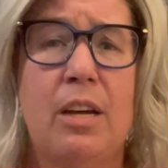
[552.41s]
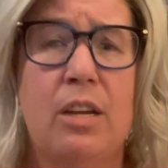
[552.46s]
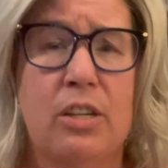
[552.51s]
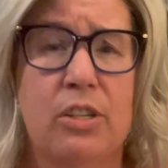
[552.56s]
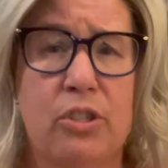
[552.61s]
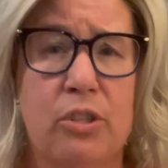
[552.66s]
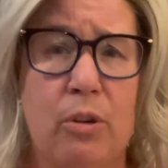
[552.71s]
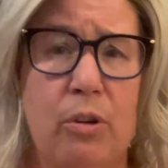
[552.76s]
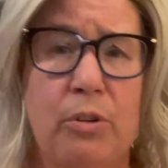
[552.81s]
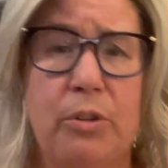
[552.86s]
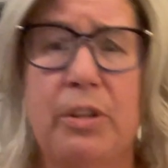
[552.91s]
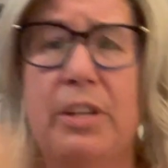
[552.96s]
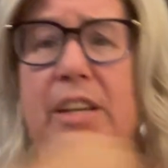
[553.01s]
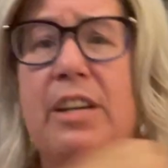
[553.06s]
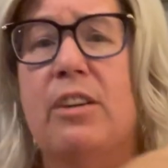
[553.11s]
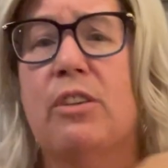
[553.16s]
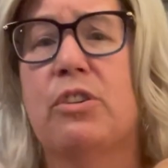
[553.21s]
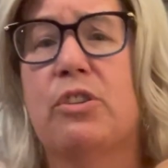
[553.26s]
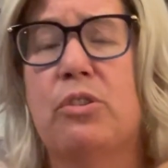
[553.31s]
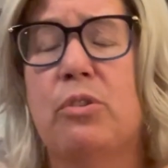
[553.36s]
shoulder
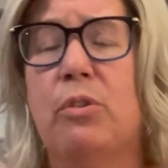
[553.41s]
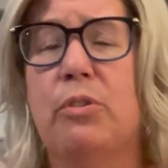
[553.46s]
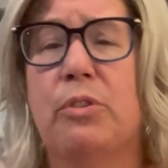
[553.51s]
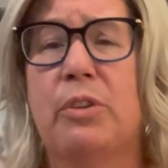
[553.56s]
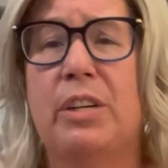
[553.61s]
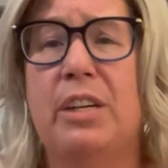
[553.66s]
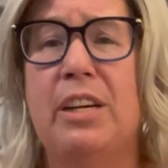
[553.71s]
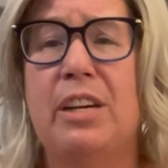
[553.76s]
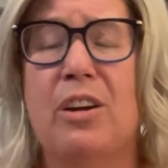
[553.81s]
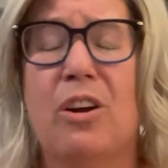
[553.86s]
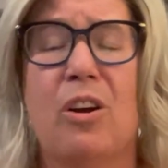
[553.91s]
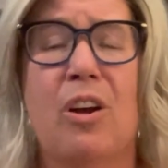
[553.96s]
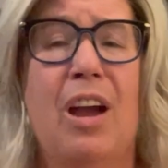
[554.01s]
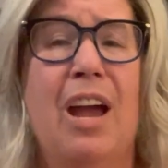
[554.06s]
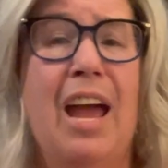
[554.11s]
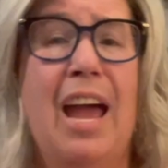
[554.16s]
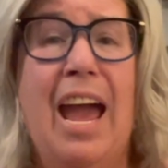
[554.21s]
here,